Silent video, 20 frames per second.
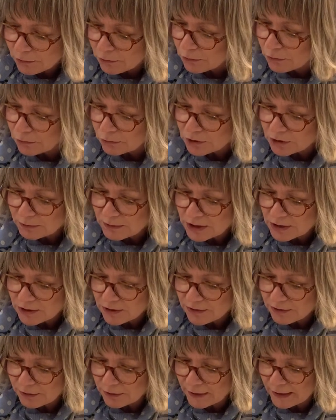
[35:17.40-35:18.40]
oh, should we do
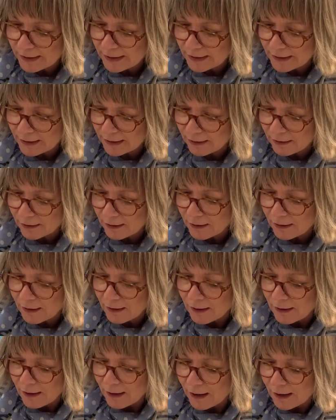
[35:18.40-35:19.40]
through here?
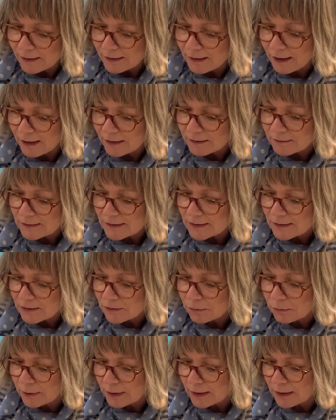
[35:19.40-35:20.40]
A kind of
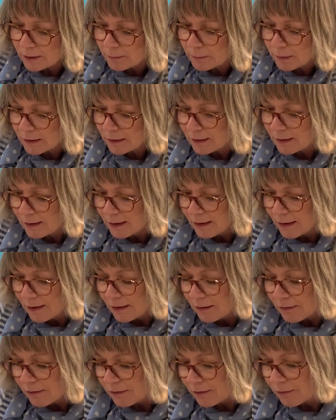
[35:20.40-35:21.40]
sweep
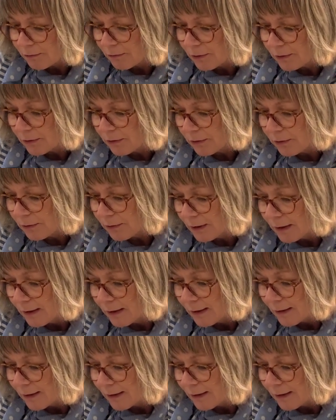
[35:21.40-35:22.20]
through